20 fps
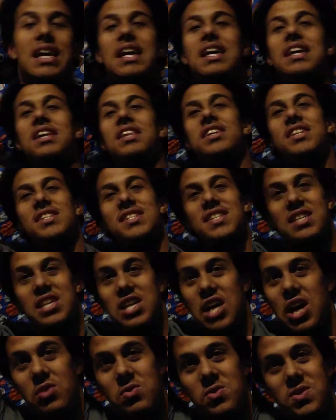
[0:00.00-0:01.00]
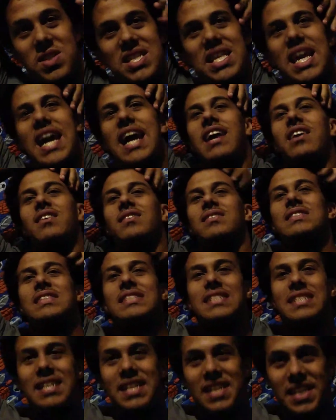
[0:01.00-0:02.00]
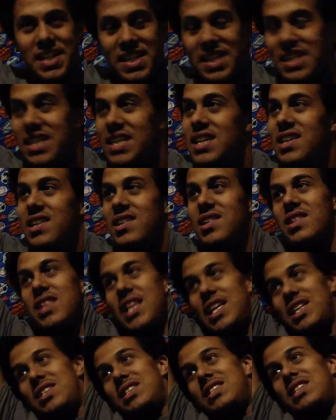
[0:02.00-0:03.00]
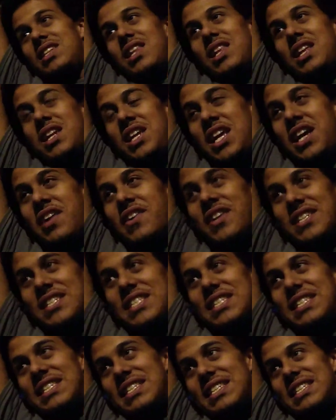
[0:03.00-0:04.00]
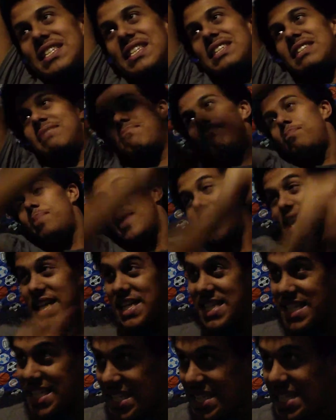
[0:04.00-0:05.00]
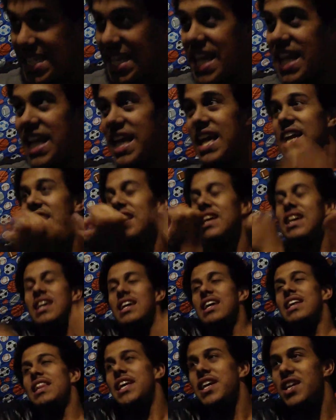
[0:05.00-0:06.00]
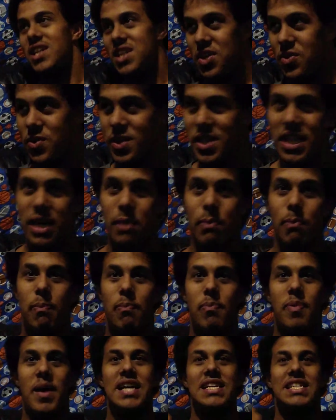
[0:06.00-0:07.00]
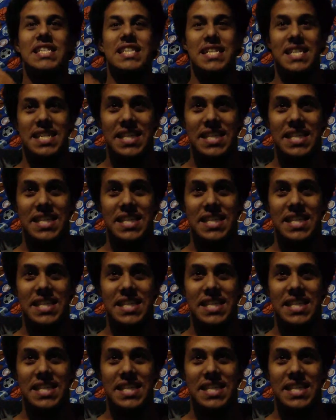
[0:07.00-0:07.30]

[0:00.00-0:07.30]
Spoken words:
He just goes there. Like to the nearest, biggest city. And they're doing their best to